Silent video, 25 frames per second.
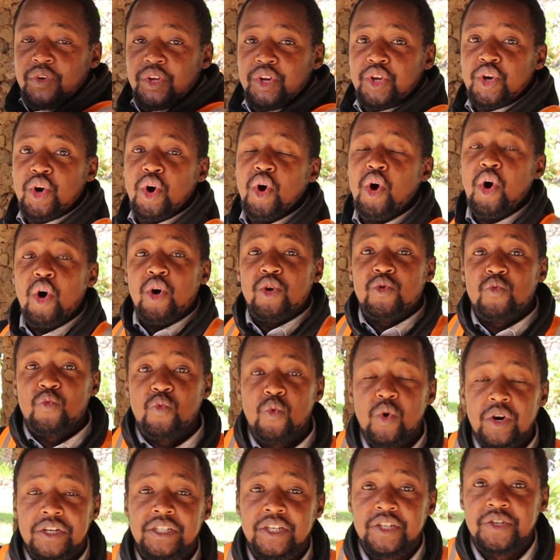video on
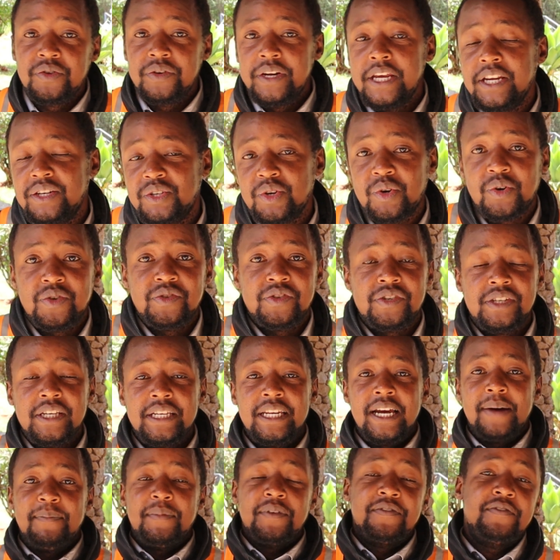what you need to
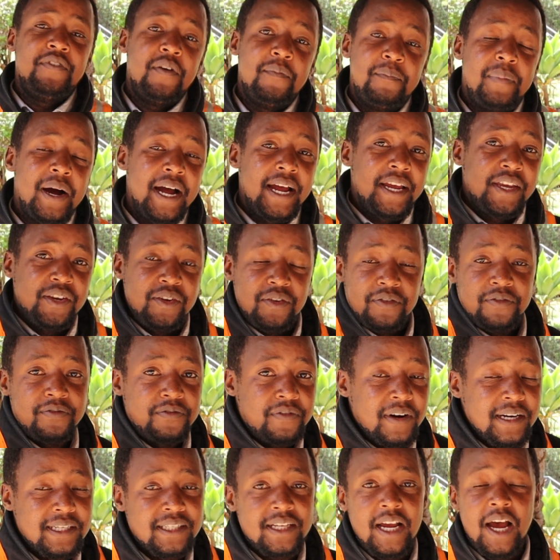consider before buying your
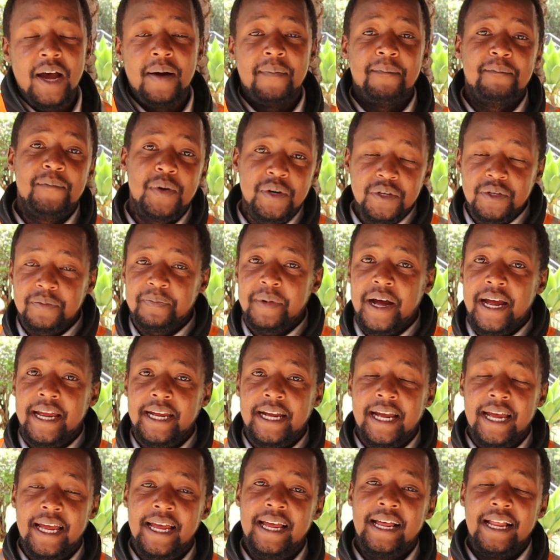first
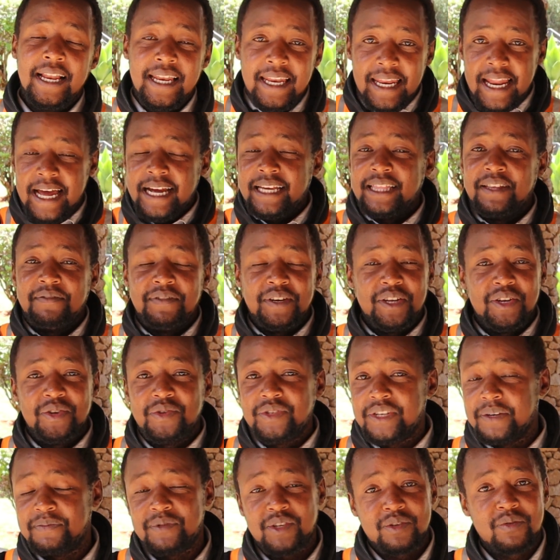motorbike. Like the video,
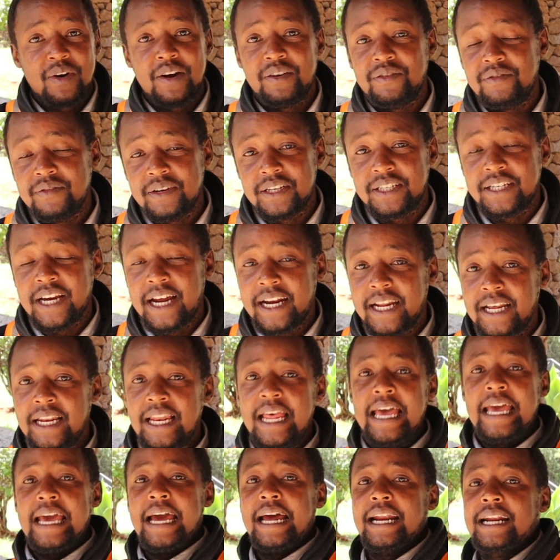subscribe to the
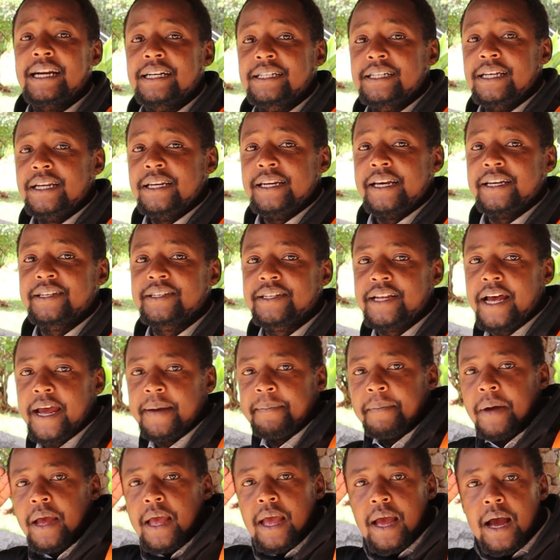channel, and until next
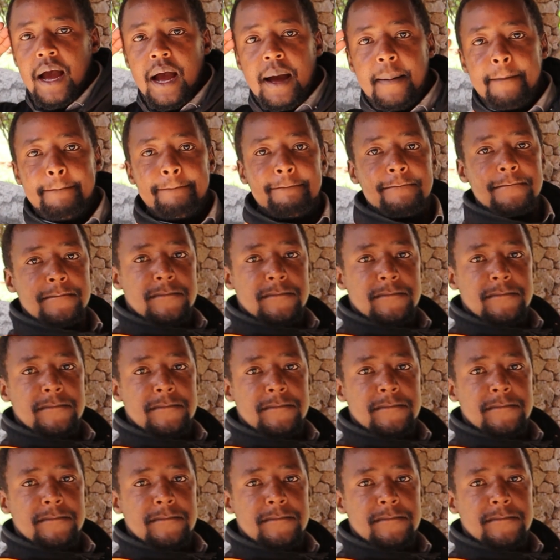time, I'm